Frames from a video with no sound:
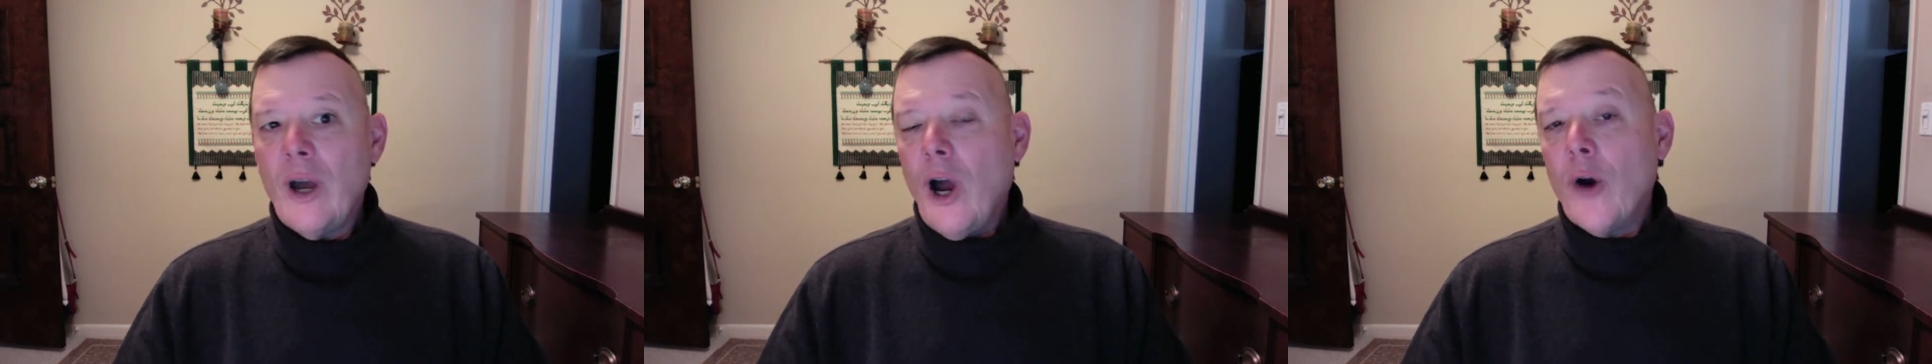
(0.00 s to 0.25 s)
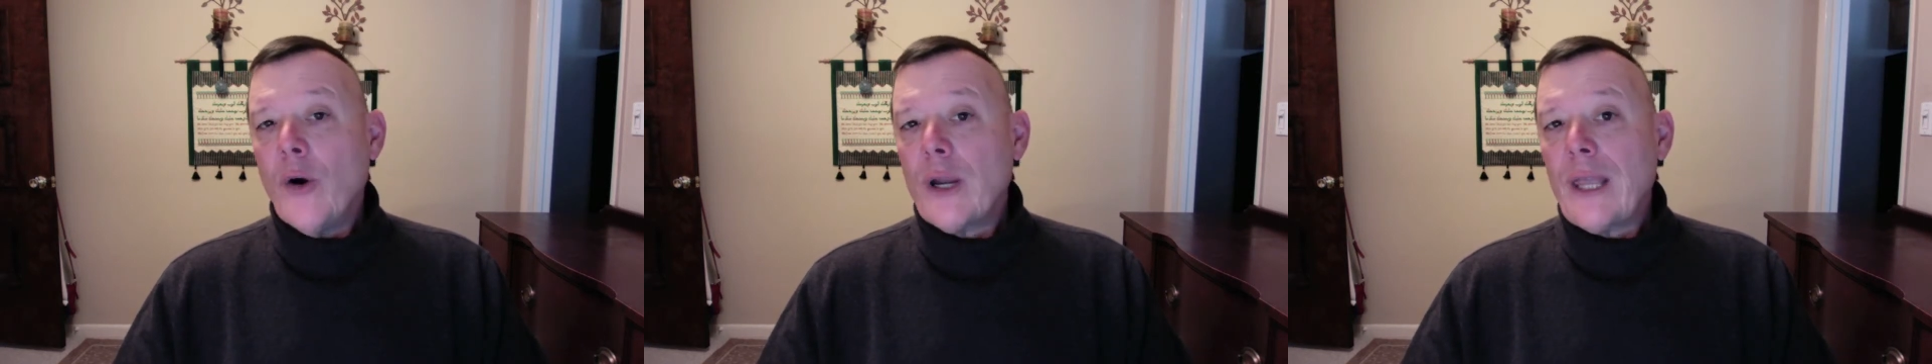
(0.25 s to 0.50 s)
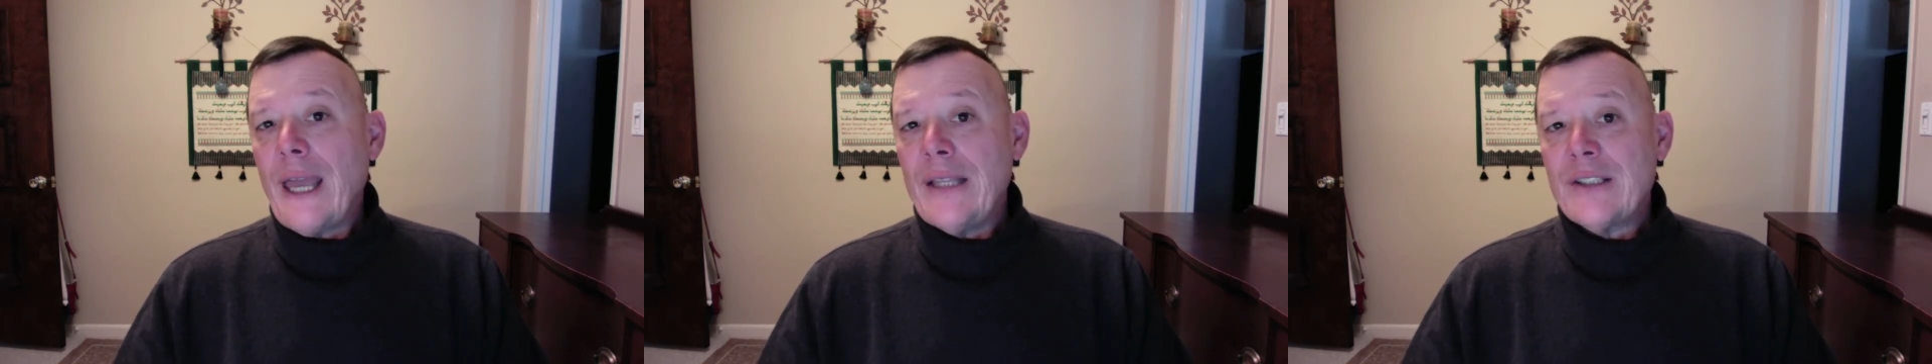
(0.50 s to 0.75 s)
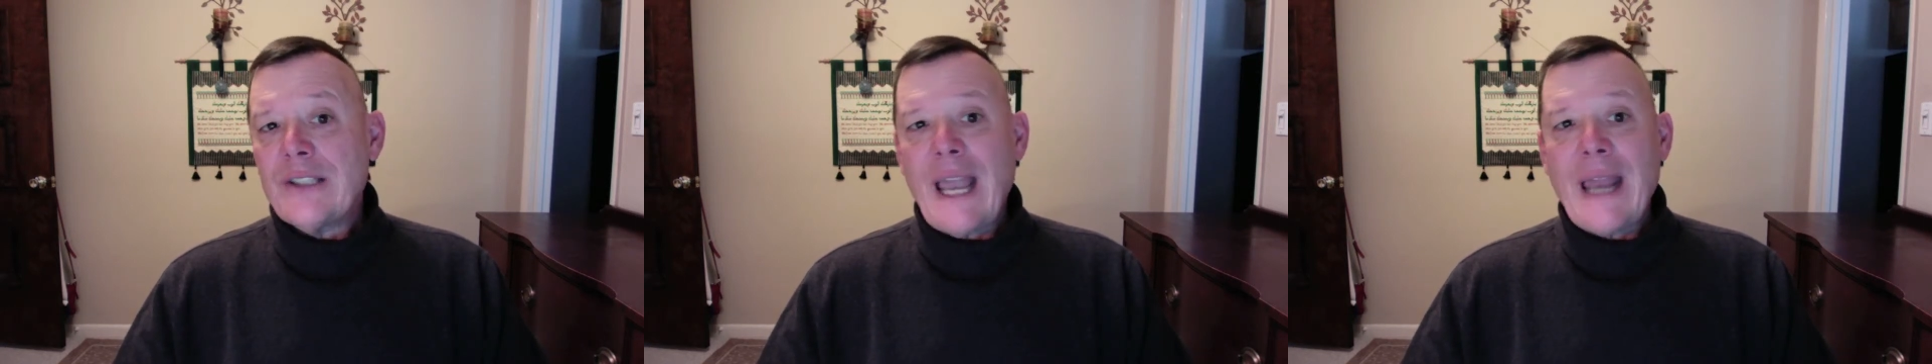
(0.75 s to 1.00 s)
Hurricane
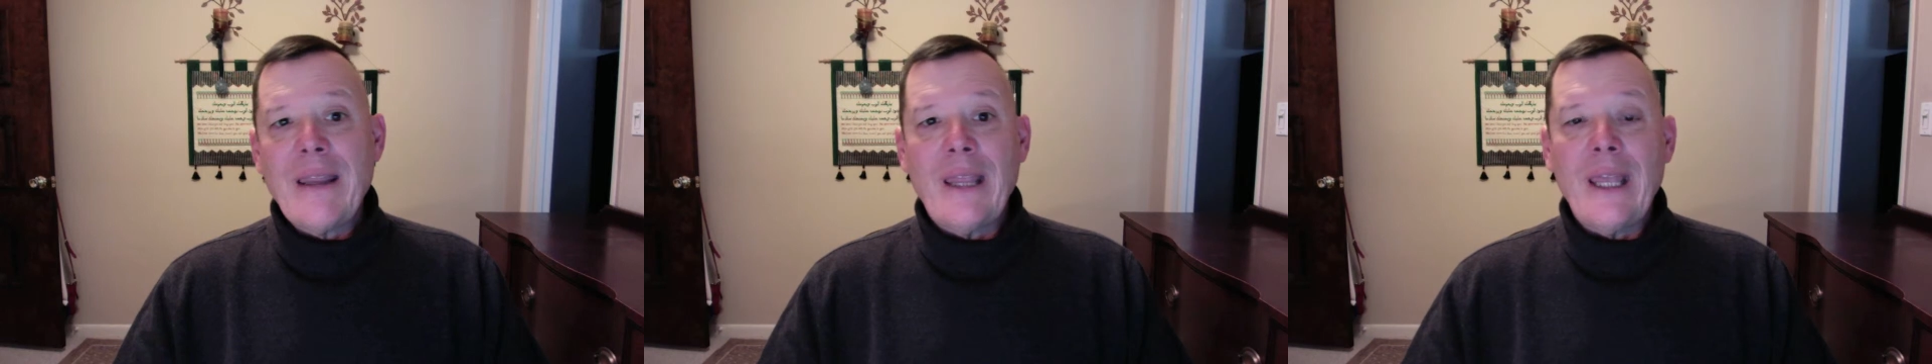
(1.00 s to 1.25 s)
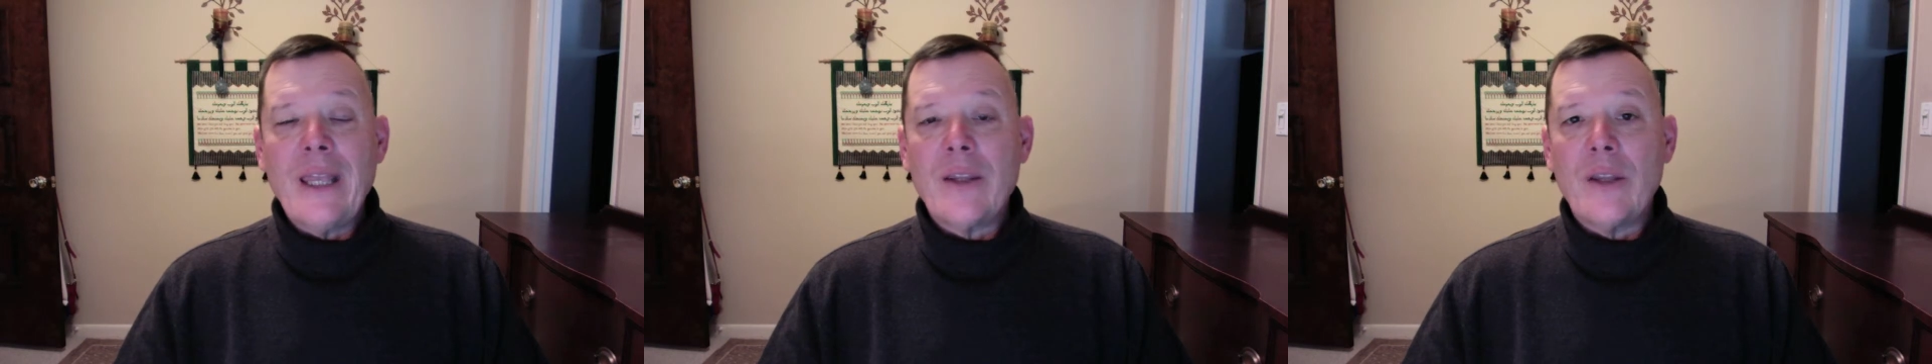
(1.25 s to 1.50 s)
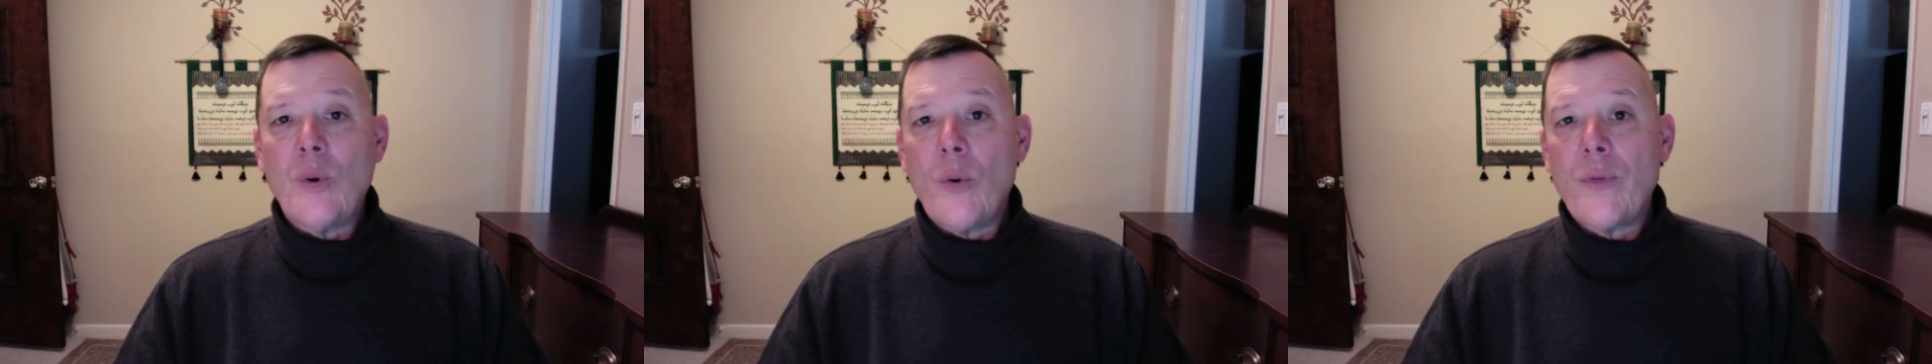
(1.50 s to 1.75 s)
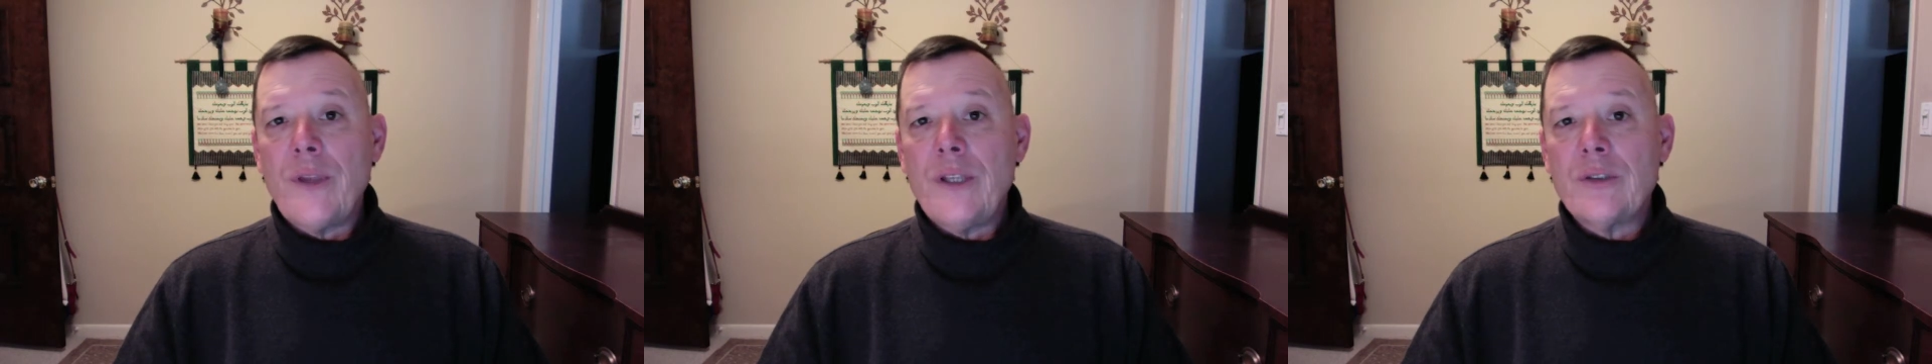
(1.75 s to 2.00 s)
Sandy that hit the
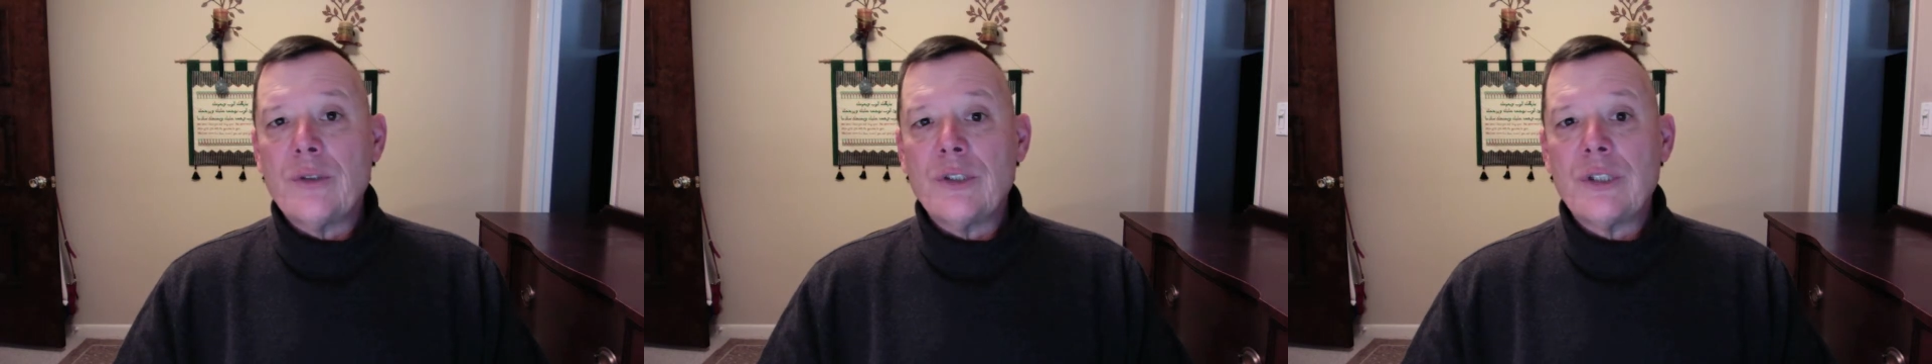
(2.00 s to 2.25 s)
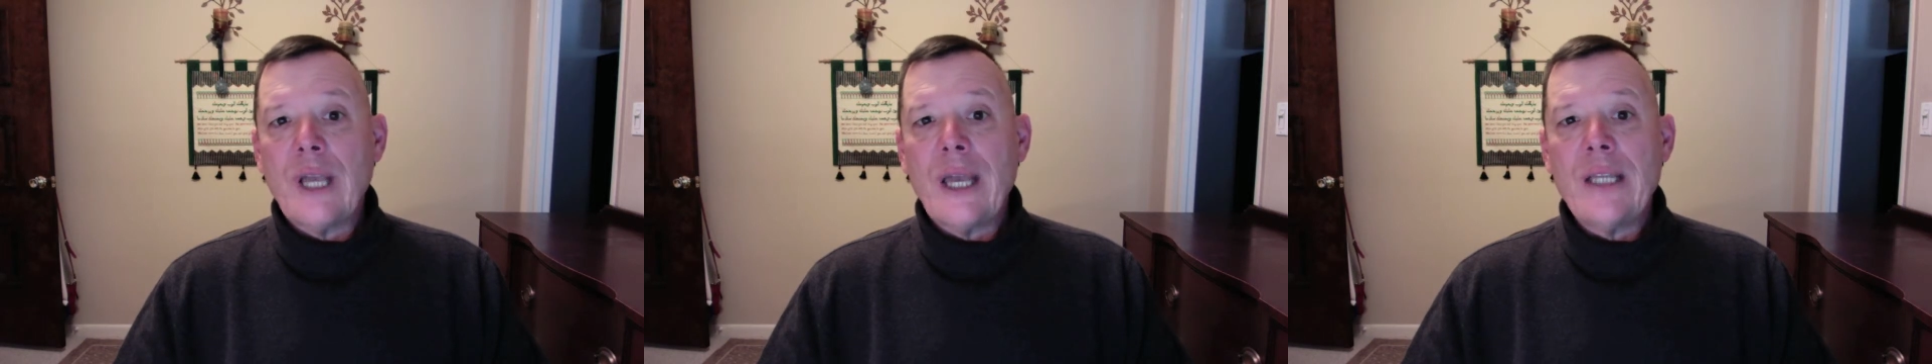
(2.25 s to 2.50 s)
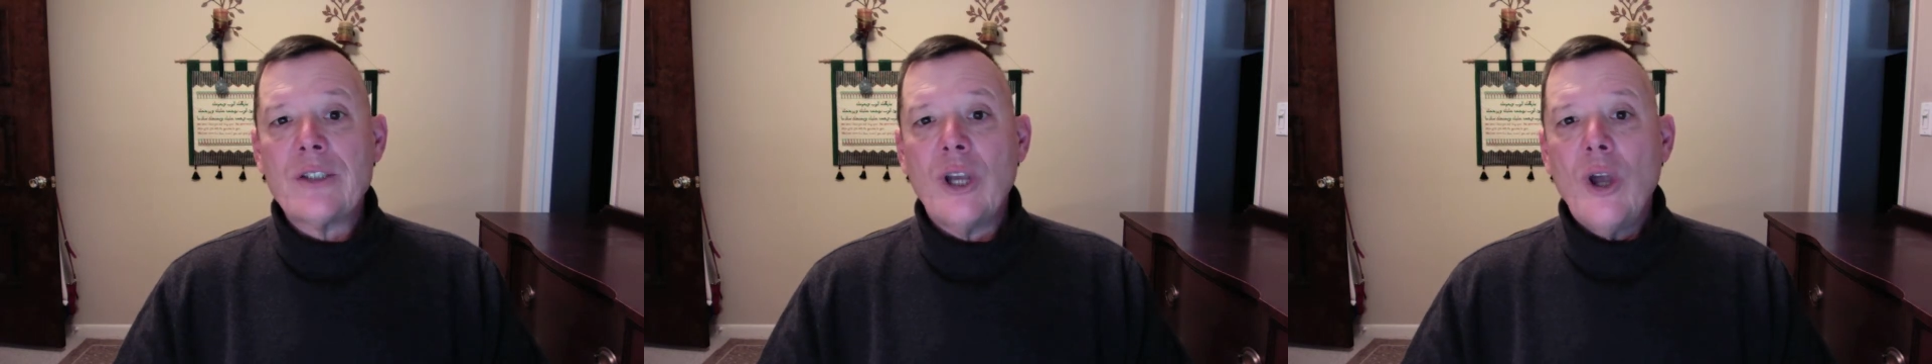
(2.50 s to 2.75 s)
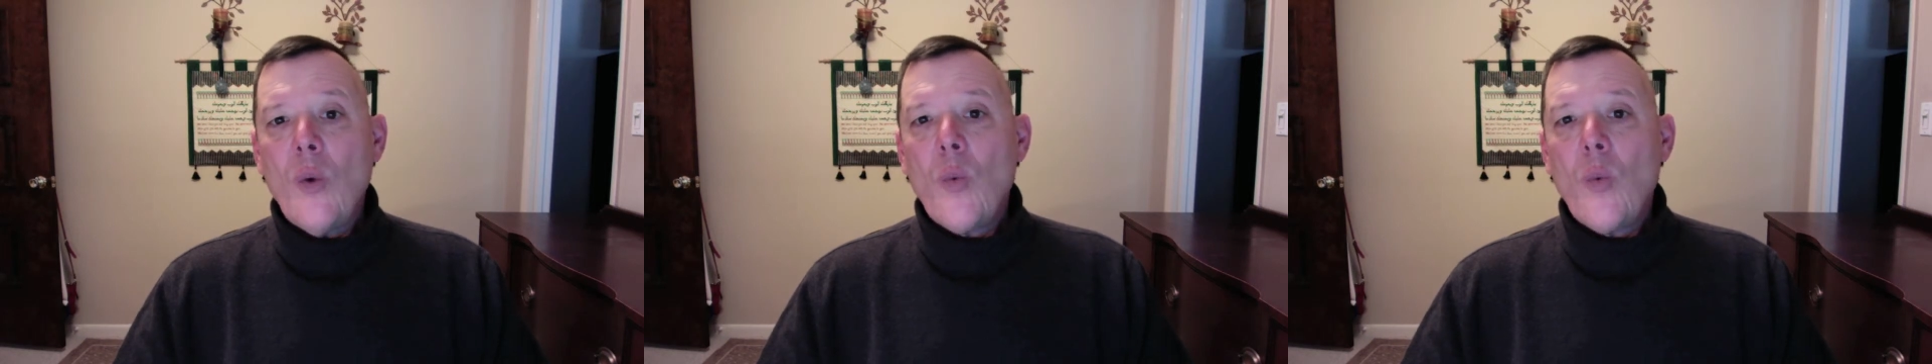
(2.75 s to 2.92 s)
northeastern states